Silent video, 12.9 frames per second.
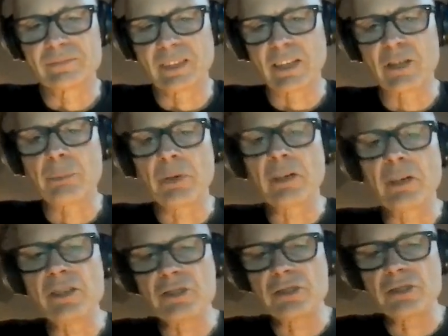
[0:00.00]
The
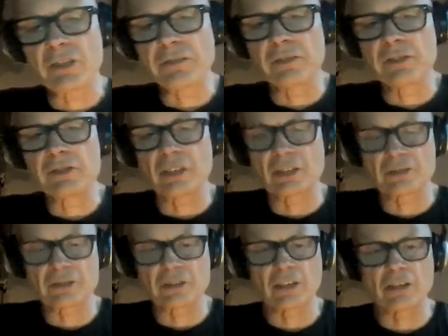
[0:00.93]
berries are definitely
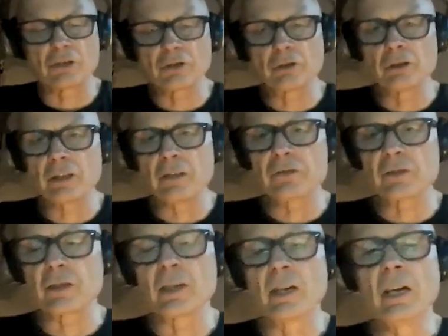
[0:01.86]
toxic. I know the leaves
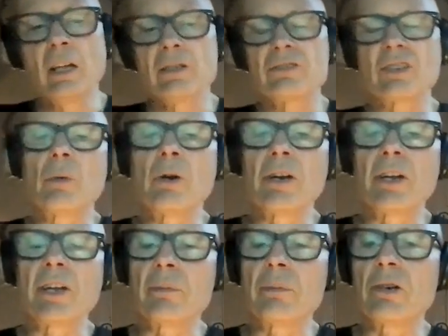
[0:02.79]
are somewhat
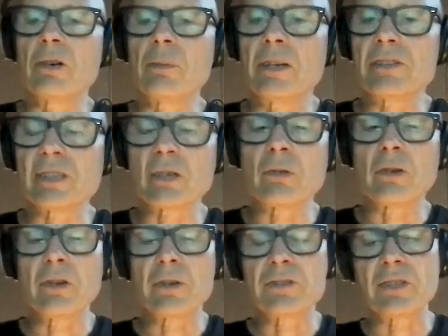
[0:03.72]
edible, but it's like
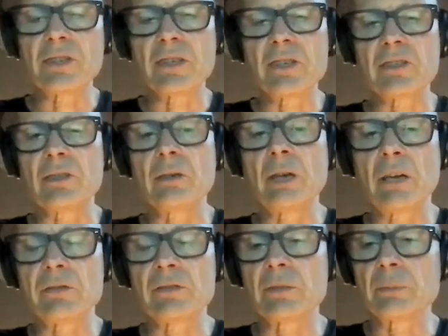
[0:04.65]
one of those things that you
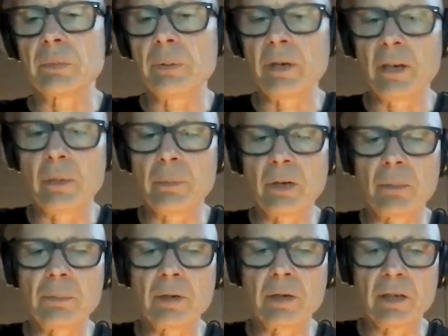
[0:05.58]
have to prepare
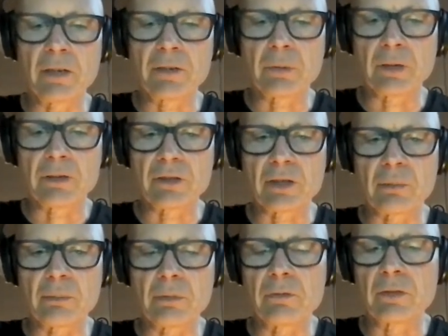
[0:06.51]
properly, otherwise it
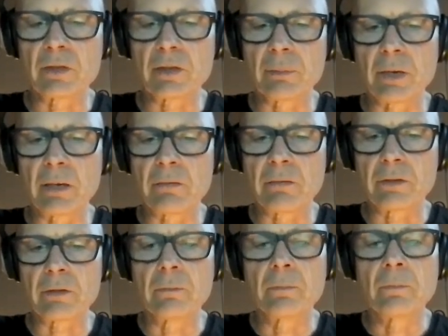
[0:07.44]
can be very bad for
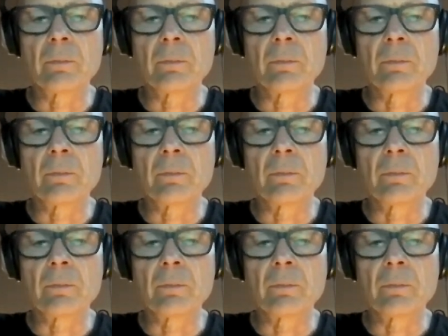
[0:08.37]
you.